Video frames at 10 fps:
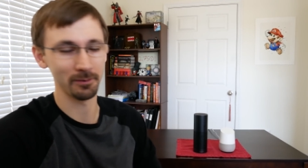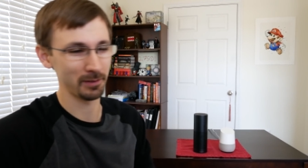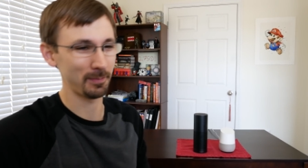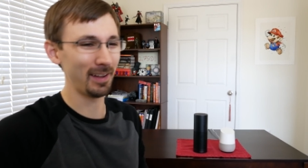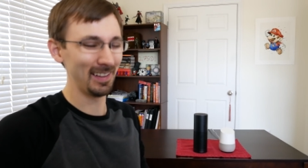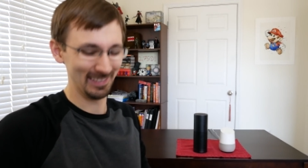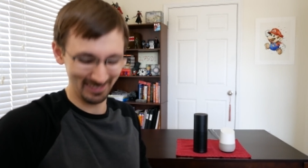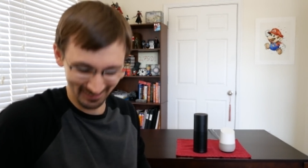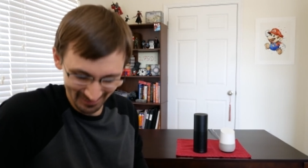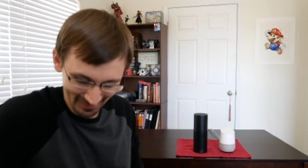
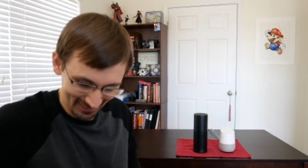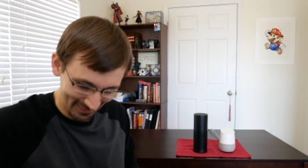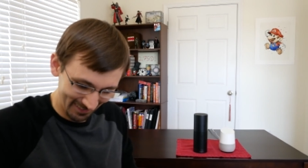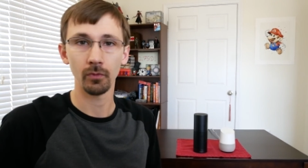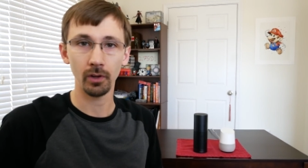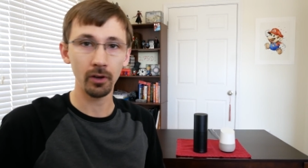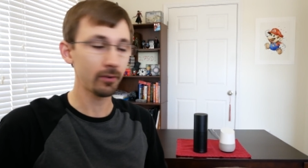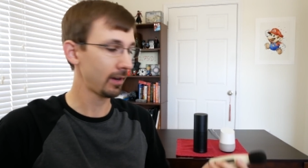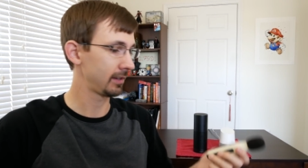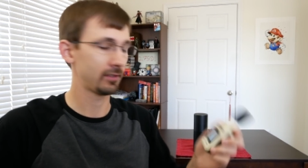response. All
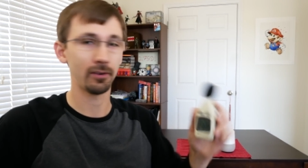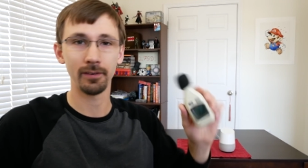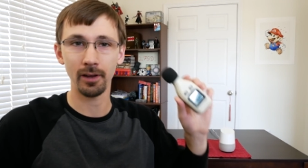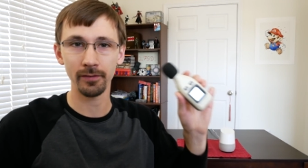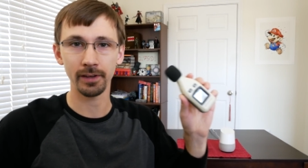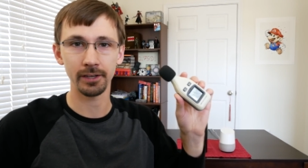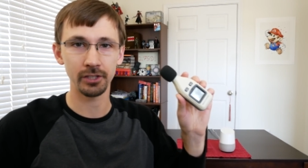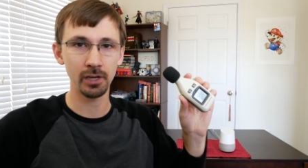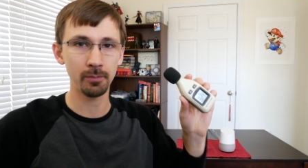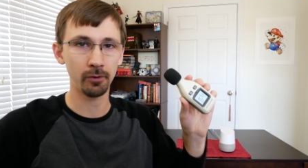right, so now I've got a
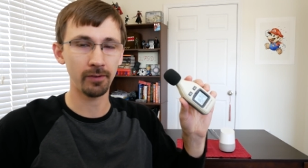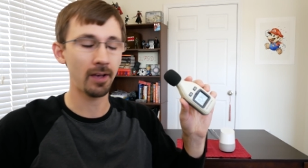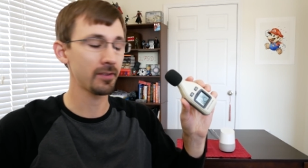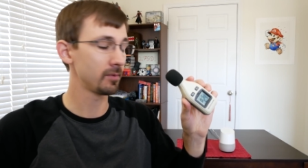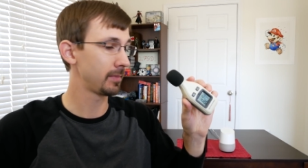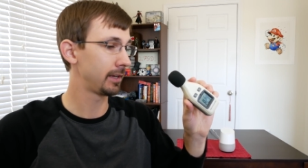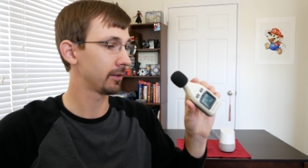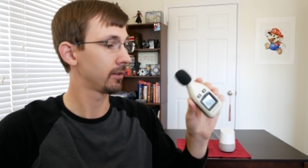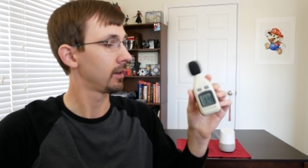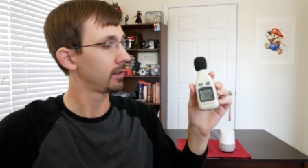cheapo volume
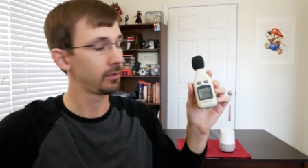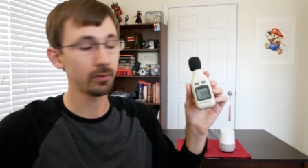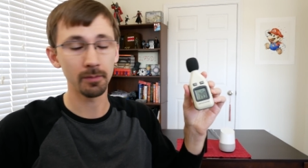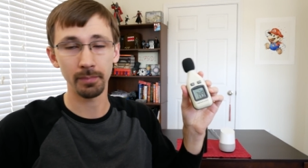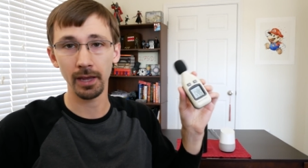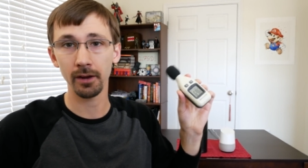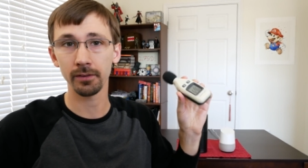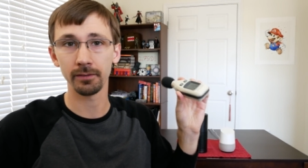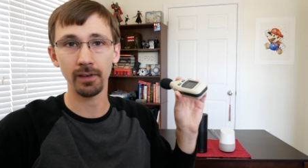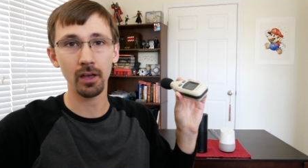meter to compare
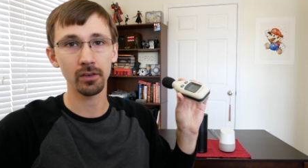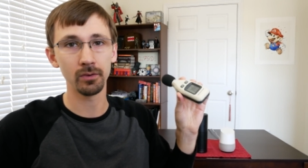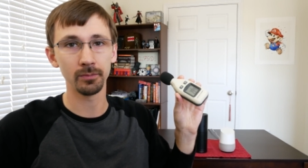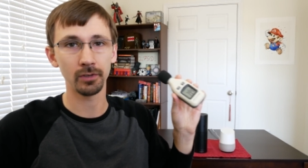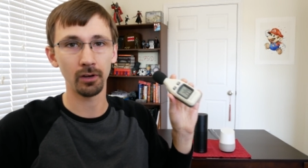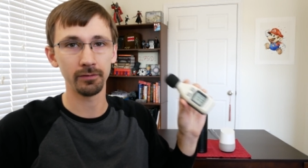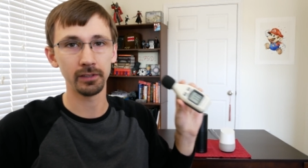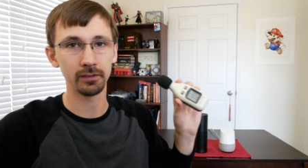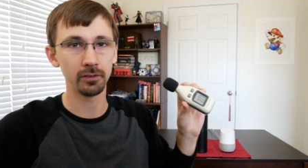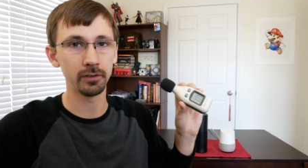the volumes of
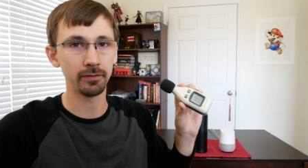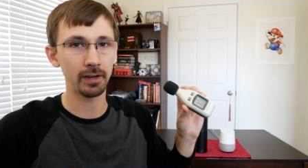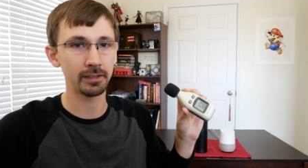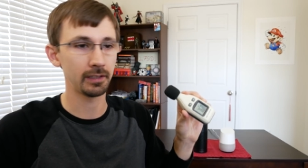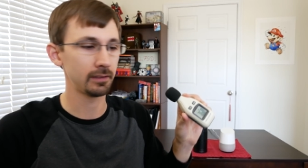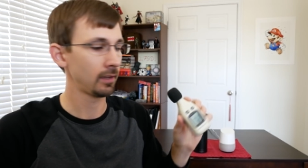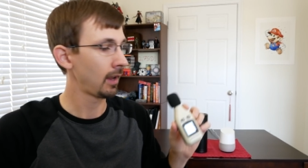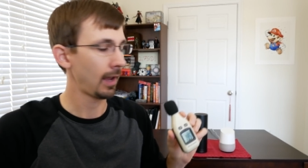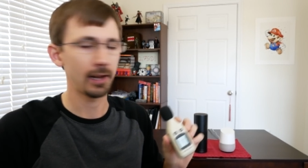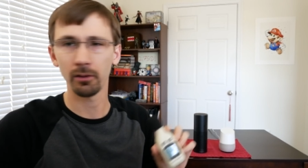these two devices,
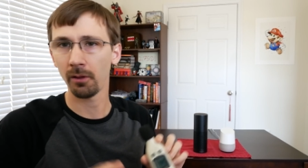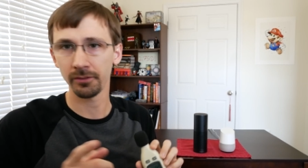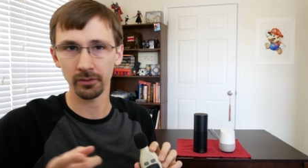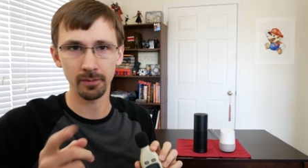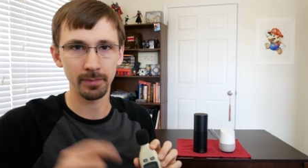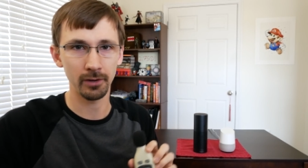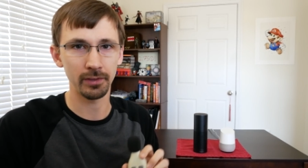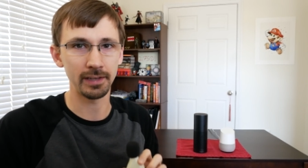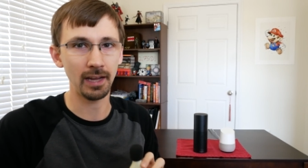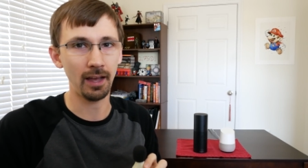and I'll also compare
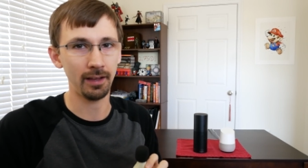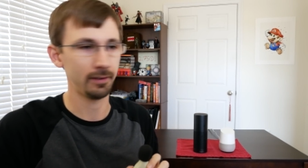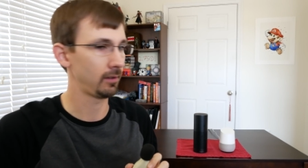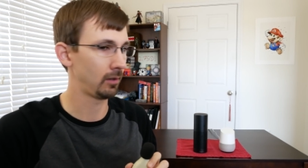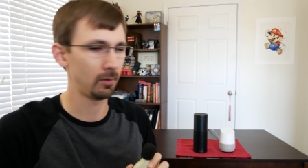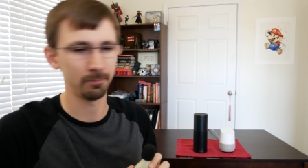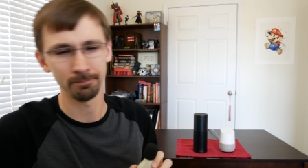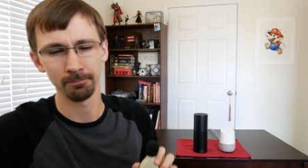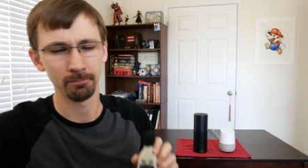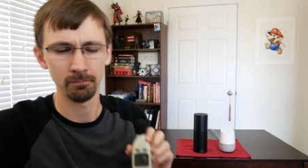the dot um,
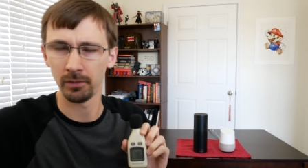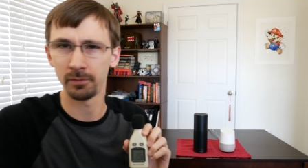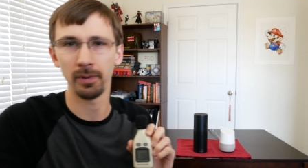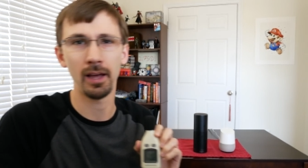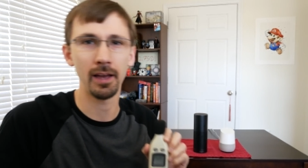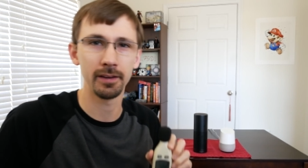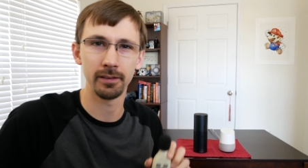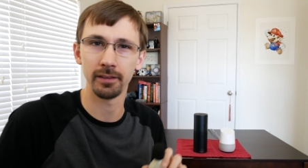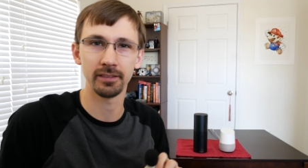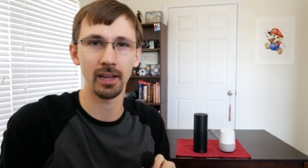that's behind
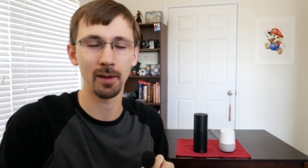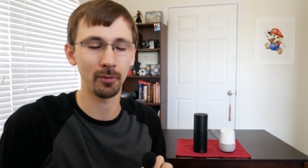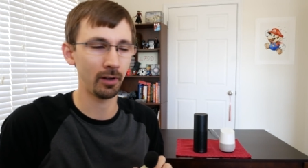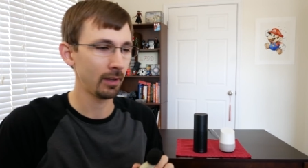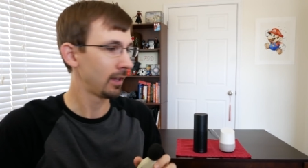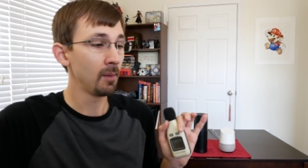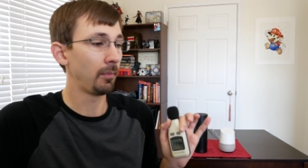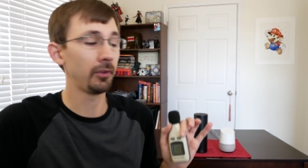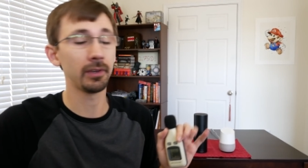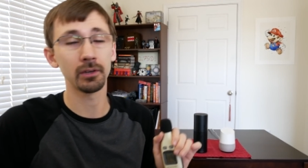this camera,
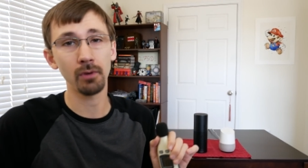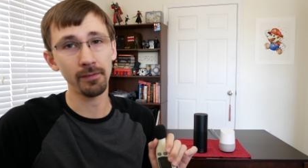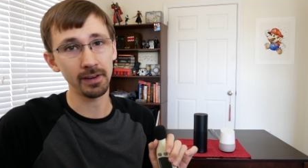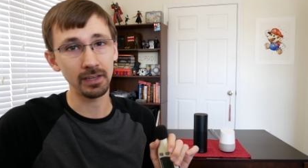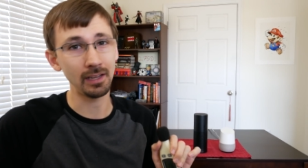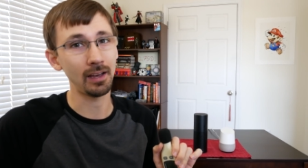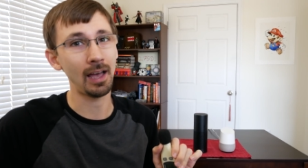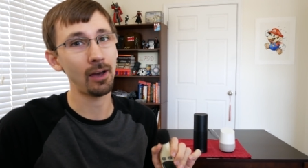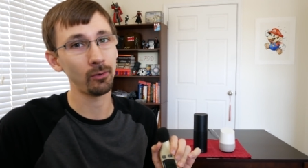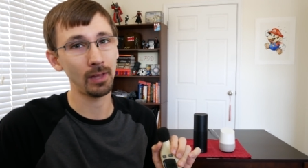but you'll get a rough idea
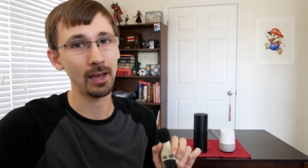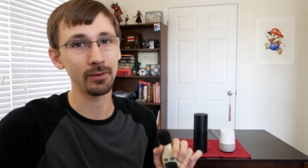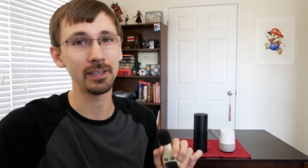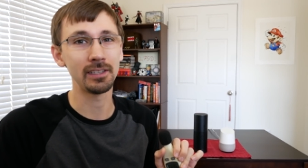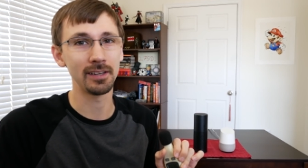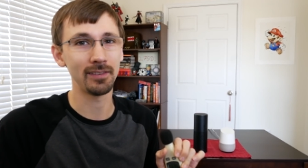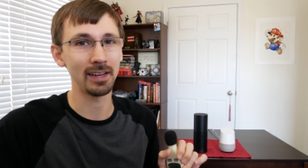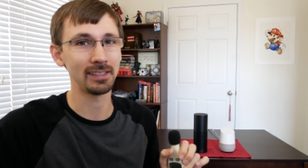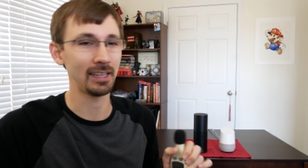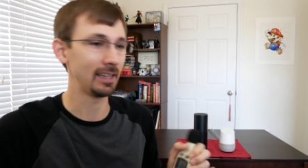how loud each
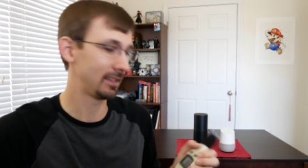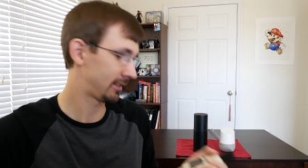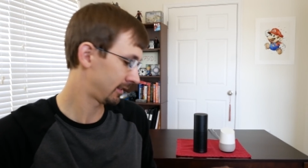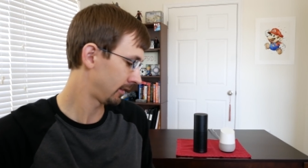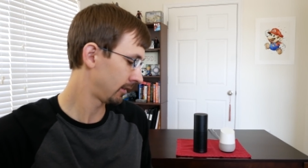device is.